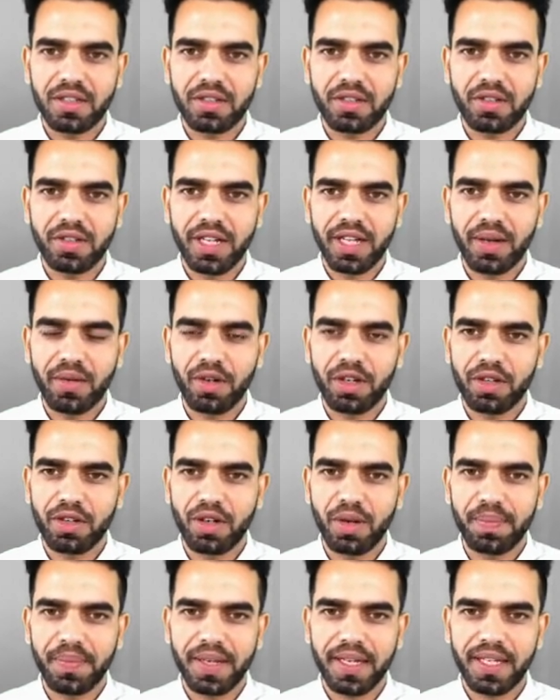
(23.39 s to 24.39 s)
today our
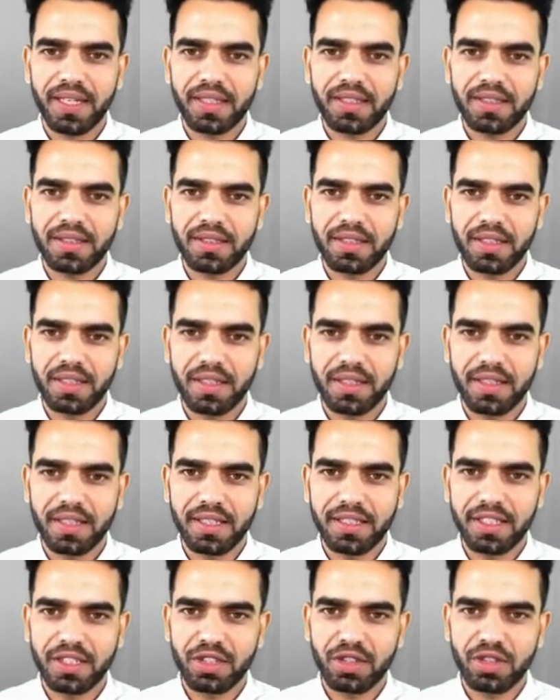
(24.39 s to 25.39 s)
topic is
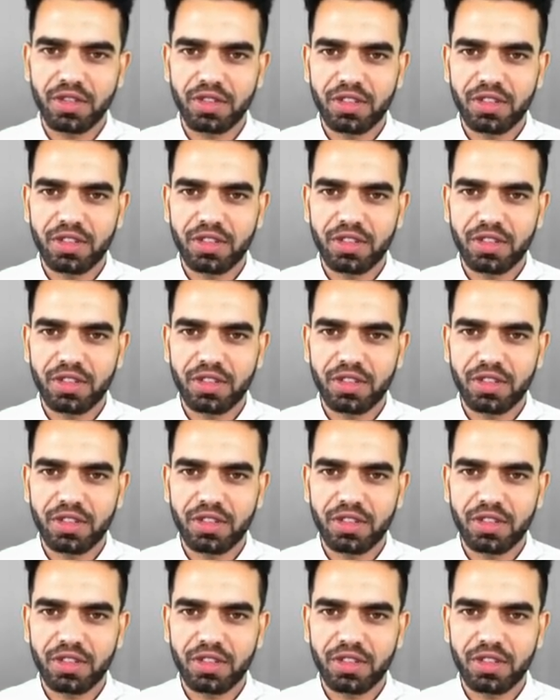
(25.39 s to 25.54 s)
digestive